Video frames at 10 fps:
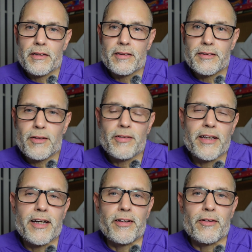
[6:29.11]
So there
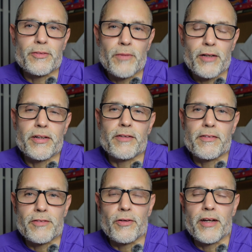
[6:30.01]
you go, that was my quick
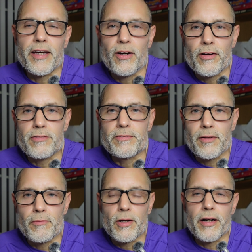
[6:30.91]
review there
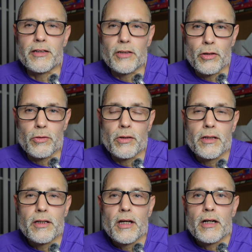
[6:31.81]
of my new
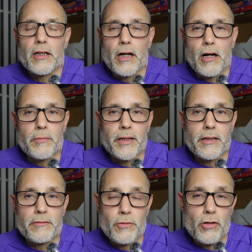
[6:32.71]

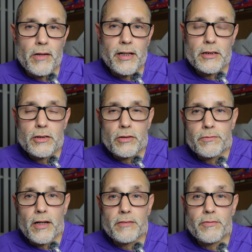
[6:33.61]
Garmin Forerunner
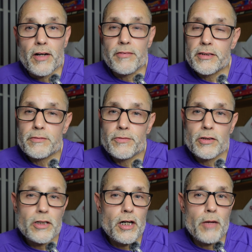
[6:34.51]
255. It's the
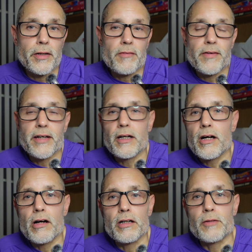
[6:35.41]
first Garmin I've had. I
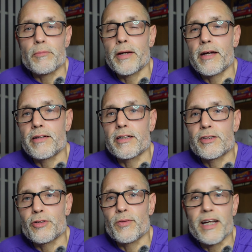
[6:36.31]
can't compare it
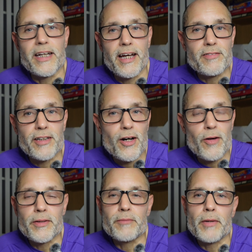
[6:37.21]
to any other
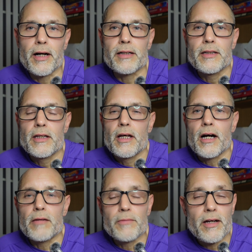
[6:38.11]
Garmin, but
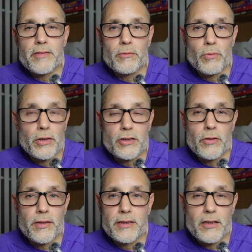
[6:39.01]
I'm loving what it's
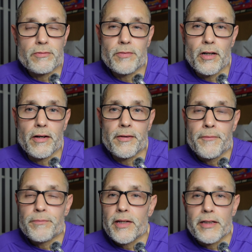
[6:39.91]
doing so far.
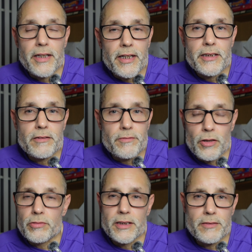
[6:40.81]
The ease of
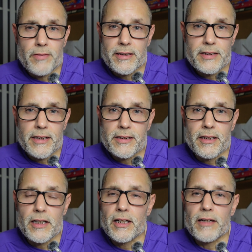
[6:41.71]
use is
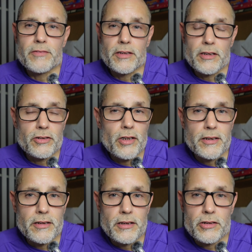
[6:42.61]
fantastic. I love the
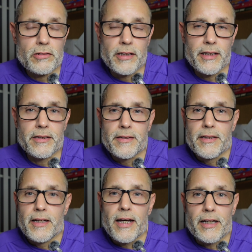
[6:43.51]
size of the screen,
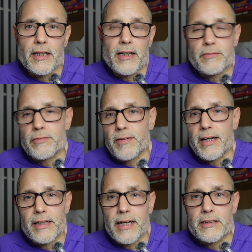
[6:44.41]
and I love the
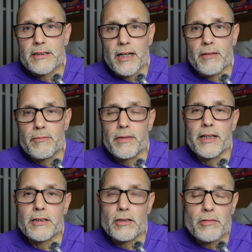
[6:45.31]
fact that
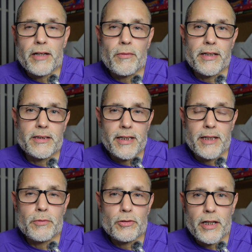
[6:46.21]
it's a great way to
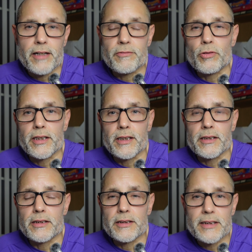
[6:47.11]
keep a track of all
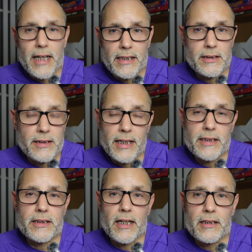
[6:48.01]
the stats and
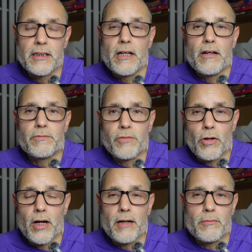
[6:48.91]
data
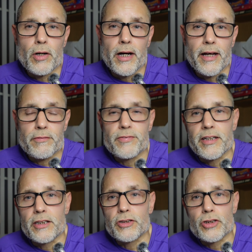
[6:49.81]
for my
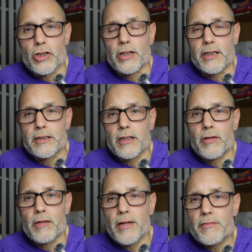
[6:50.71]
fitness journey.
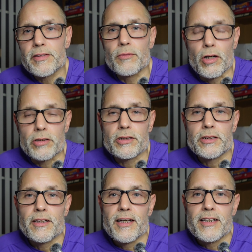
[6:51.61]
So I'm loving the
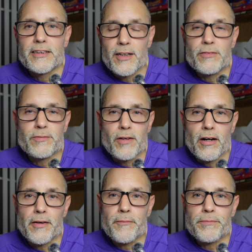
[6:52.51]
watch so
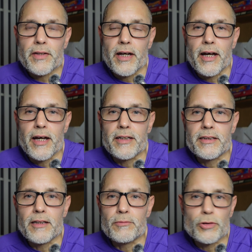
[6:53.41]
far,
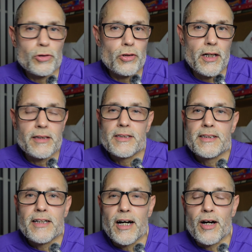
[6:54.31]
and I'm sure
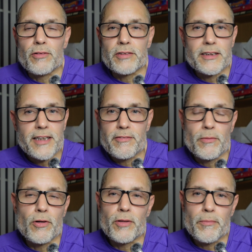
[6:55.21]
I'll discover
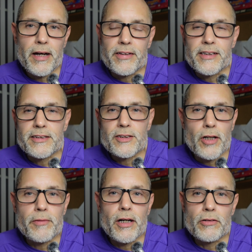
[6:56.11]
more about it as
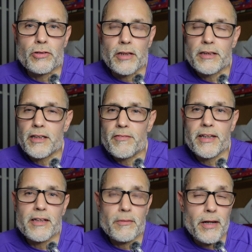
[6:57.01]
time goes on. So I've
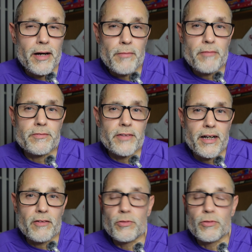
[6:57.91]
had it about a month now.